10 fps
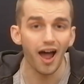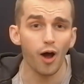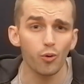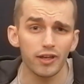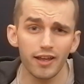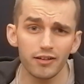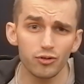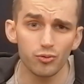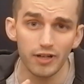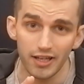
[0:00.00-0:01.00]
How can
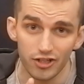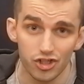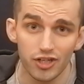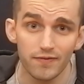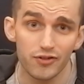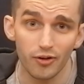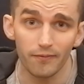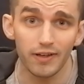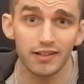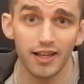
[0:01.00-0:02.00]
you achieve
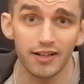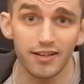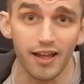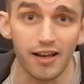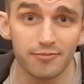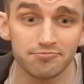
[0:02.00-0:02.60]
something like that?